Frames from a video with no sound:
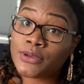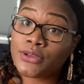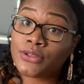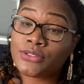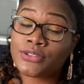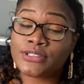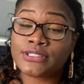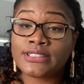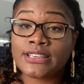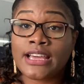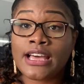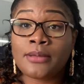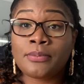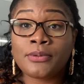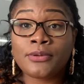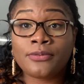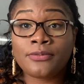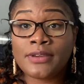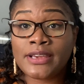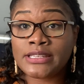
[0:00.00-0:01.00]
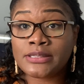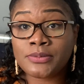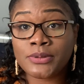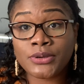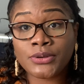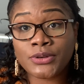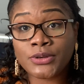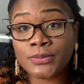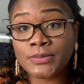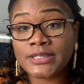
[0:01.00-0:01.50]
There's a couple Facebook
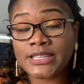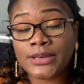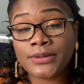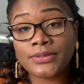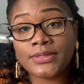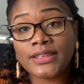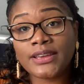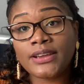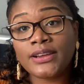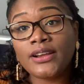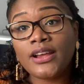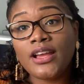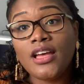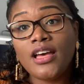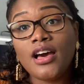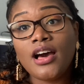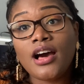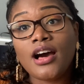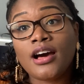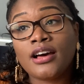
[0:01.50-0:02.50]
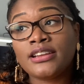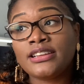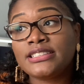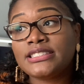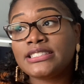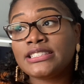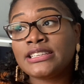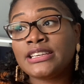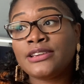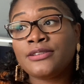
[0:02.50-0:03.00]
groups out there.
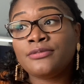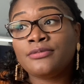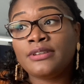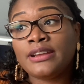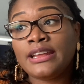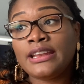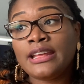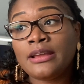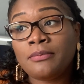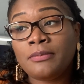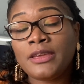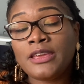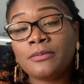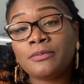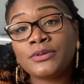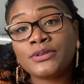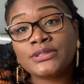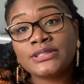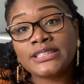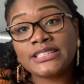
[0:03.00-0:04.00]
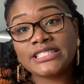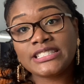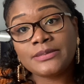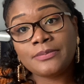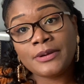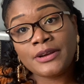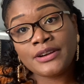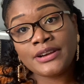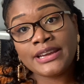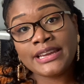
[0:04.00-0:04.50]
Honestly, reading people's
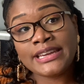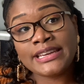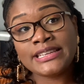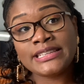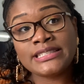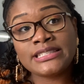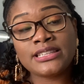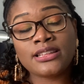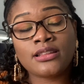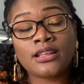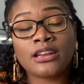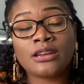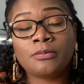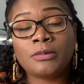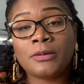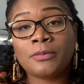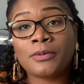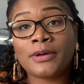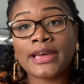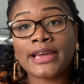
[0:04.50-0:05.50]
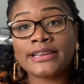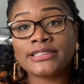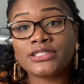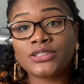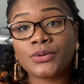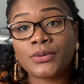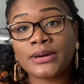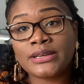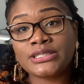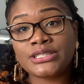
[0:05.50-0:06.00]
experience, a lot of people
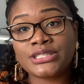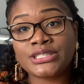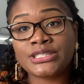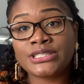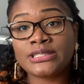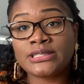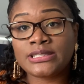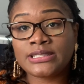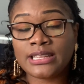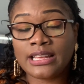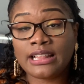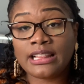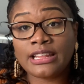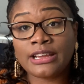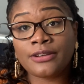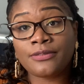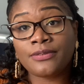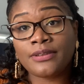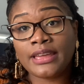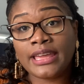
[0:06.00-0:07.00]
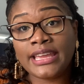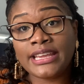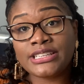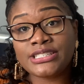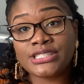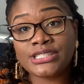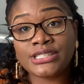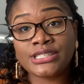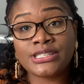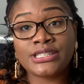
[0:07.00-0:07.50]
ask questions and
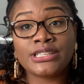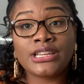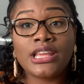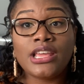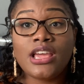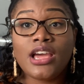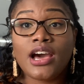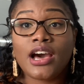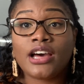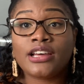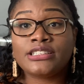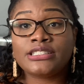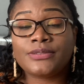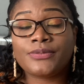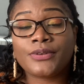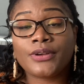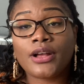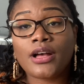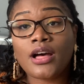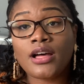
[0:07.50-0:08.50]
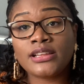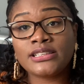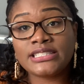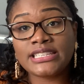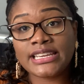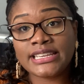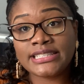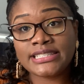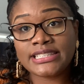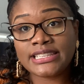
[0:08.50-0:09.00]
clarification on different
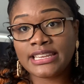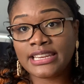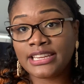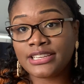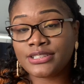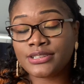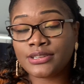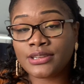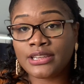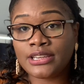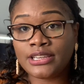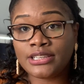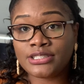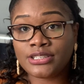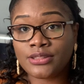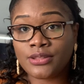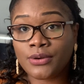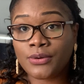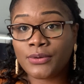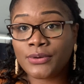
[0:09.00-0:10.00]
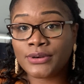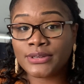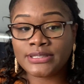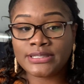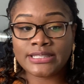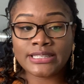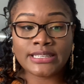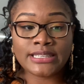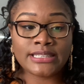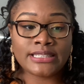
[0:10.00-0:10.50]
contents in each of the
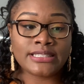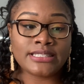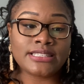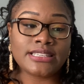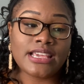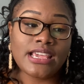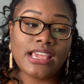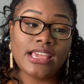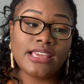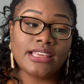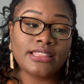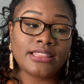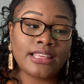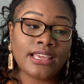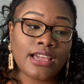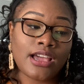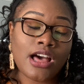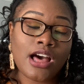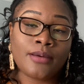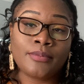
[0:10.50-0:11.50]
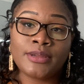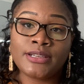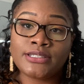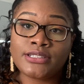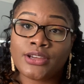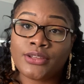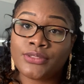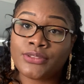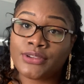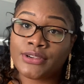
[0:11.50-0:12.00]
courses. They
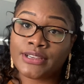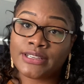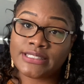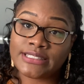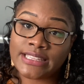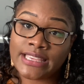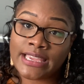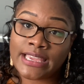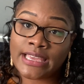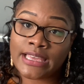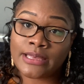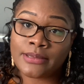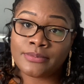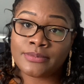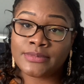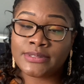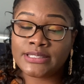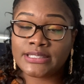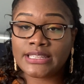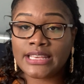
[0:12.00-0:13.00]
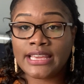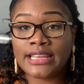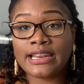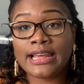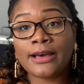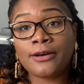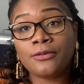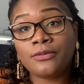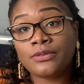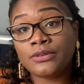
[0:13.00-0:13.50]
comment on their exams and
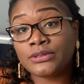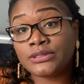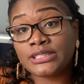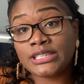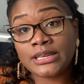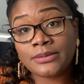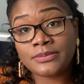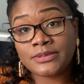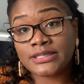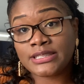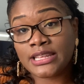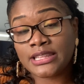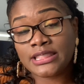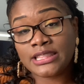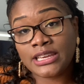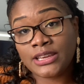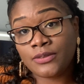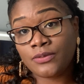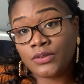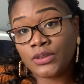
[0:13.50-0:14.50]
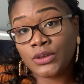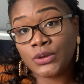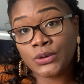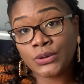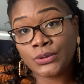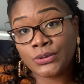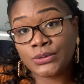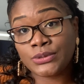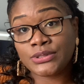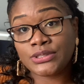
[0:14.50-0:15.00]
helpful tips that they've
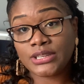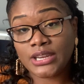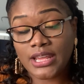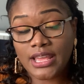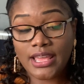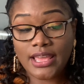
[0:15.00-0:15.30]
used.